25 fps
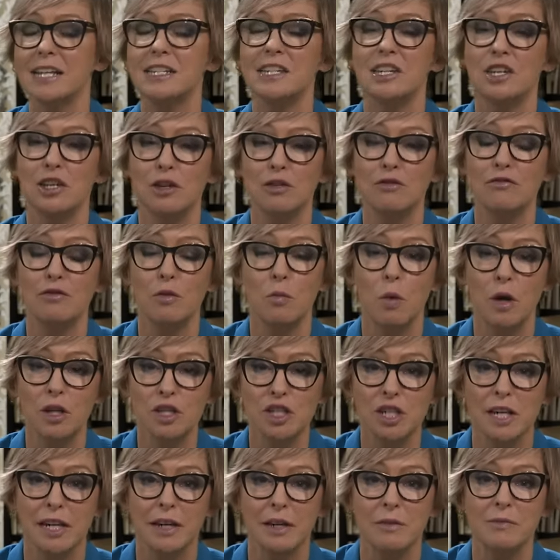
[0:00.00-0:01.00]
and to you for
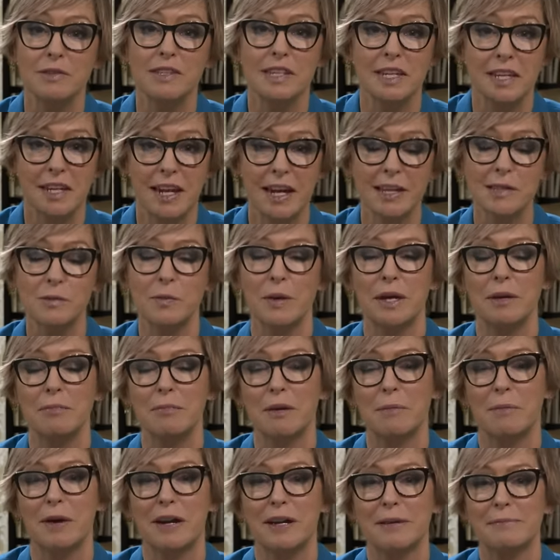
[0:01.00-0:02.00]
watching. See you next week.
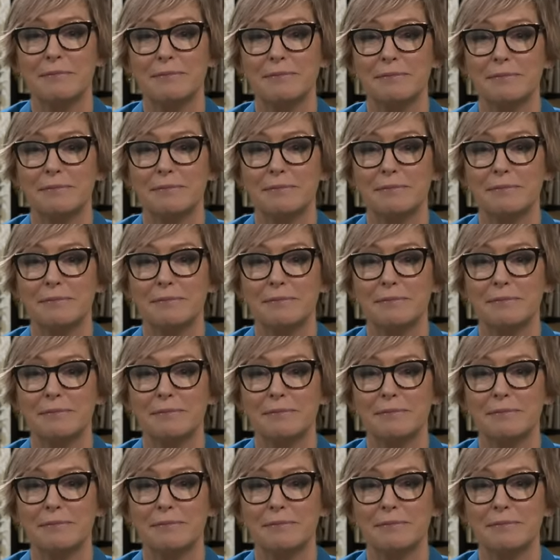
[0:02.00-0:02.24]
Bye-bye.